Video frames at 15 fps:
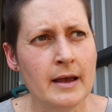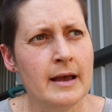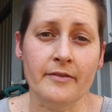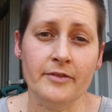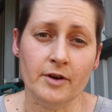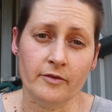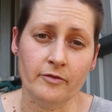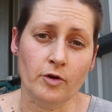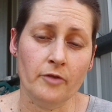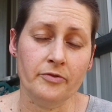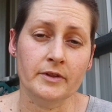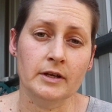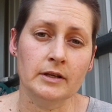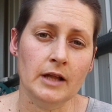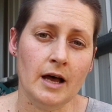Now that I've got
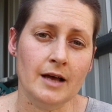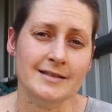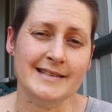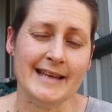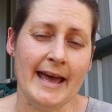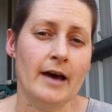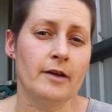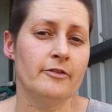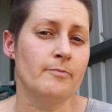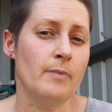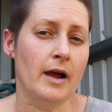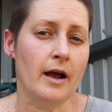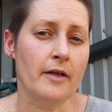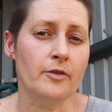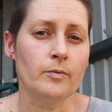the glass out of
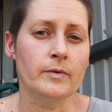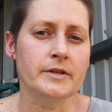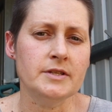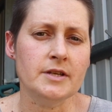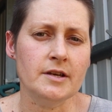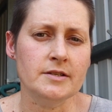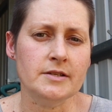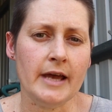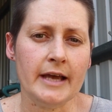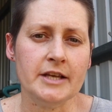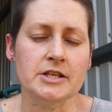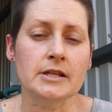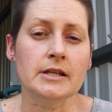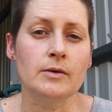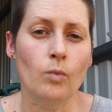my other windows, I
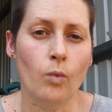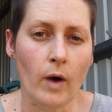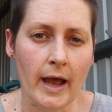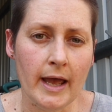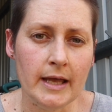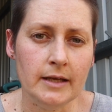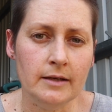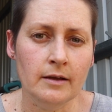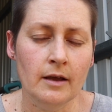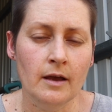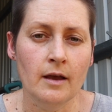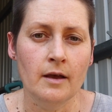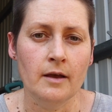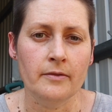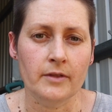actually weighed
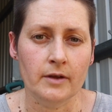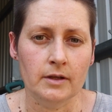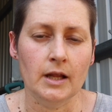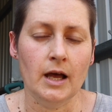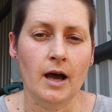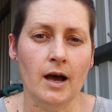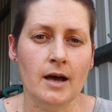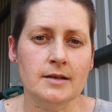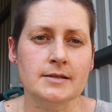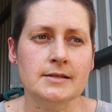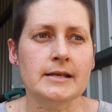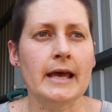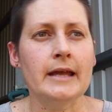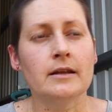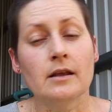the glass
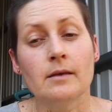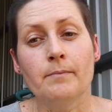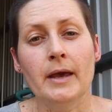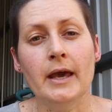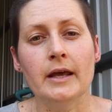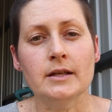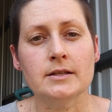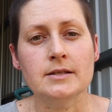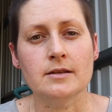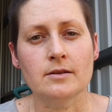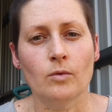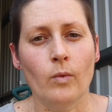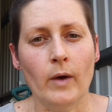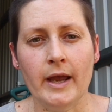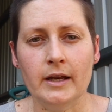and compared it to the
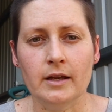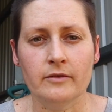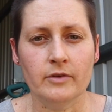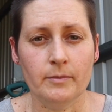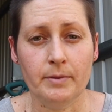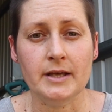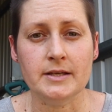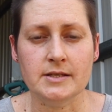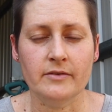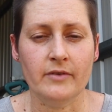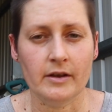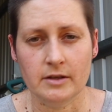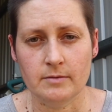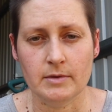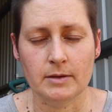weight of a piece of
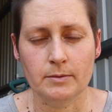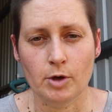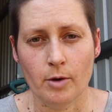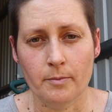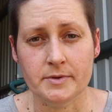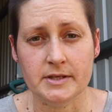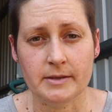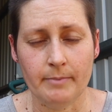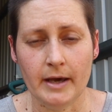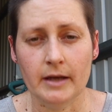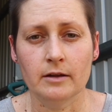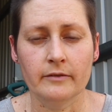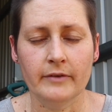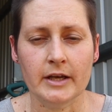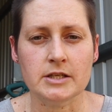aluminium composite
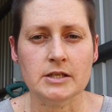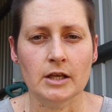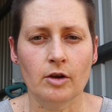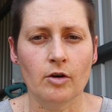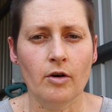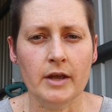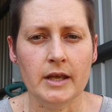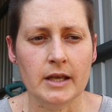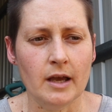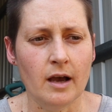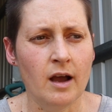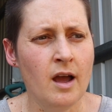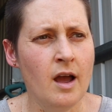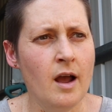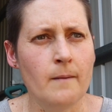panel I've actually got
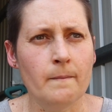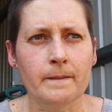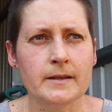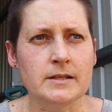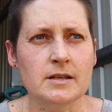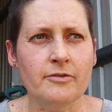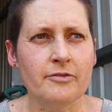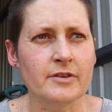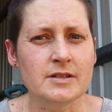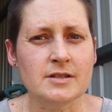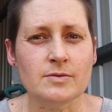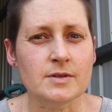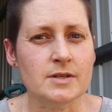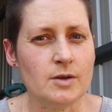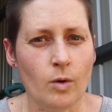here. The difference
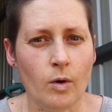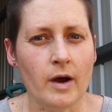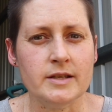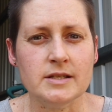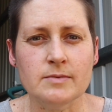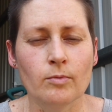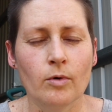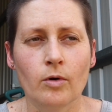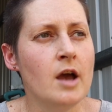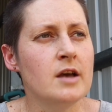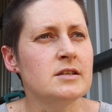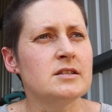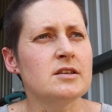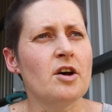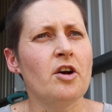was quite small.
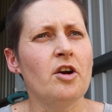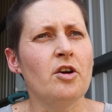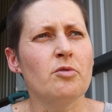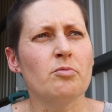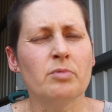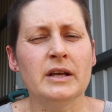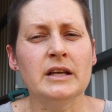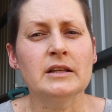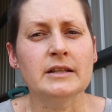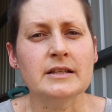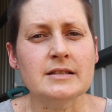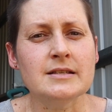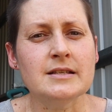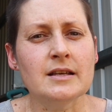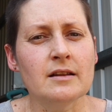So
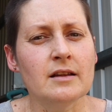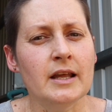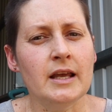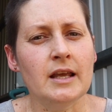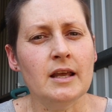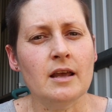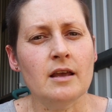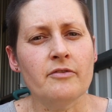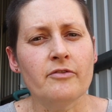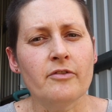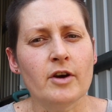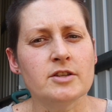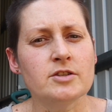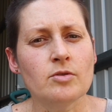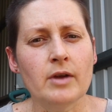realistically, if
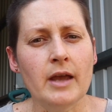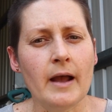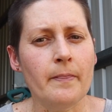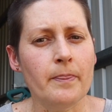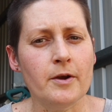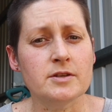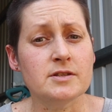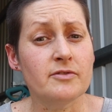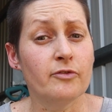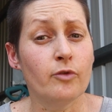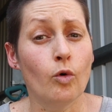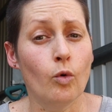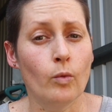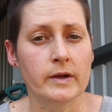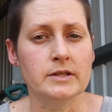I took out those
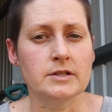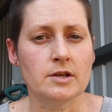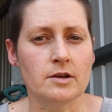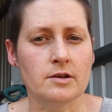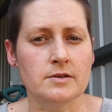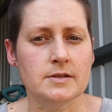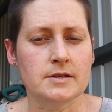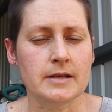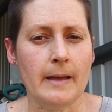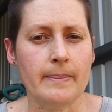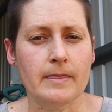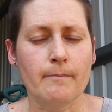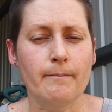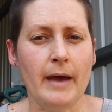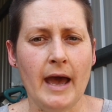4 windows at
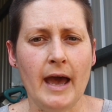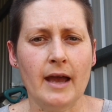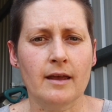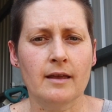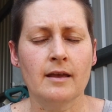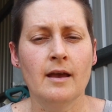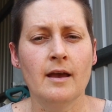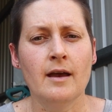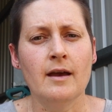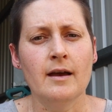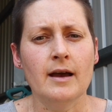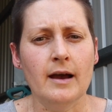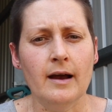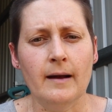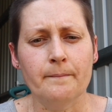the back
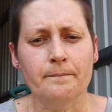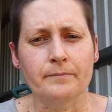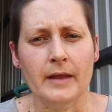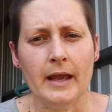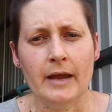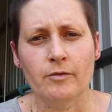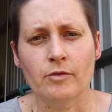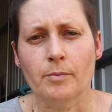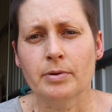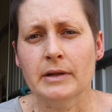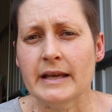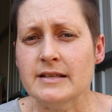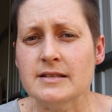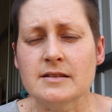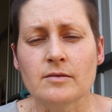and
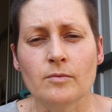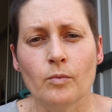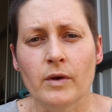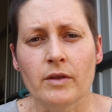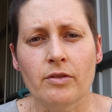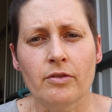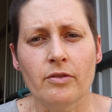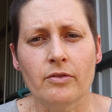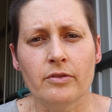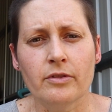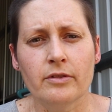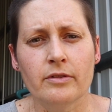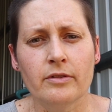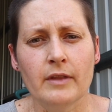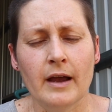replaced them with
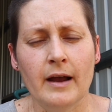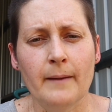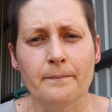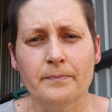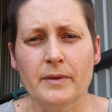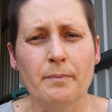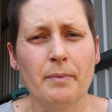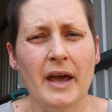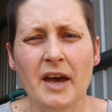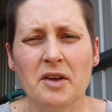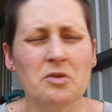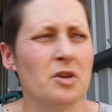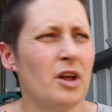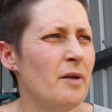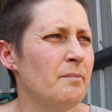the
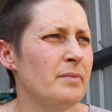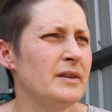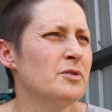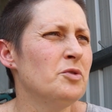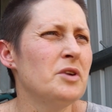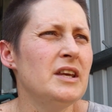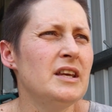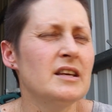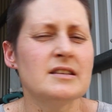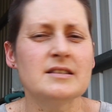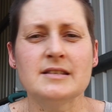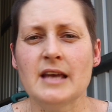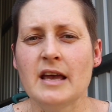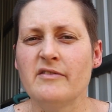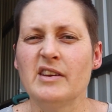panel, I'd be looking at
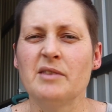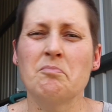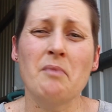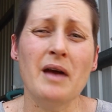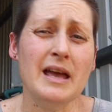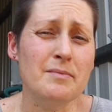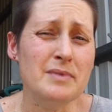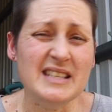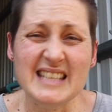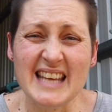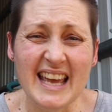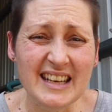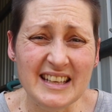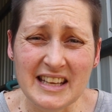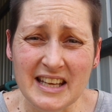saving maybe
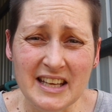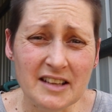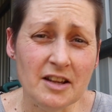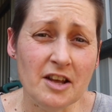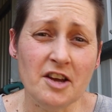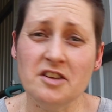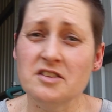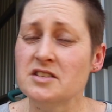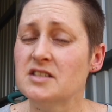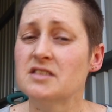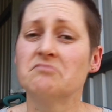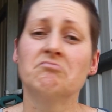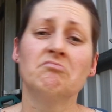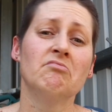10 kilos.